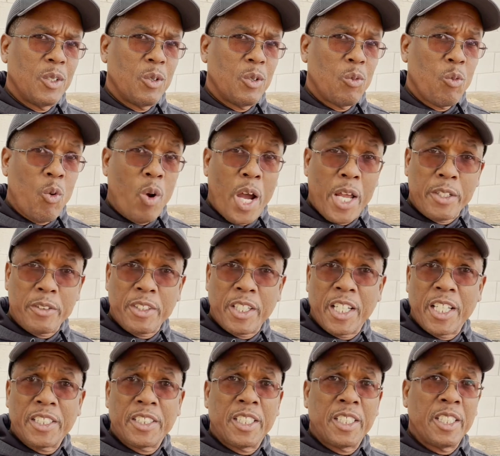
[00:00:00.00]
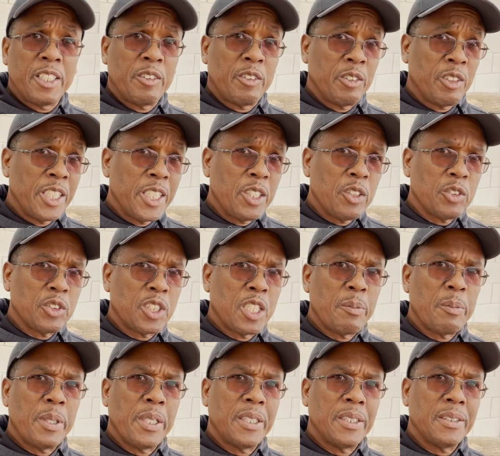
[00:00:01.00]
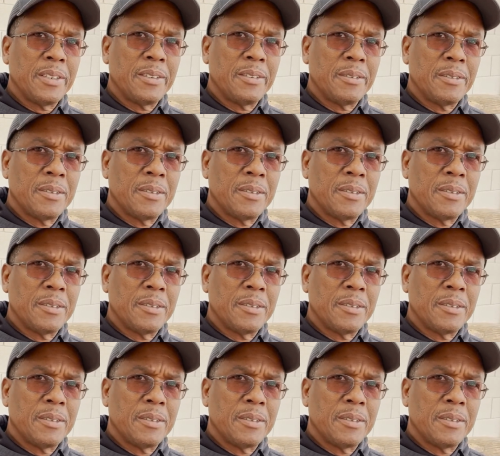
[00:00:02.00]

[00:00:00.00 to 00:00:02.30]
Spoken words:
Why did they let the illegals come in?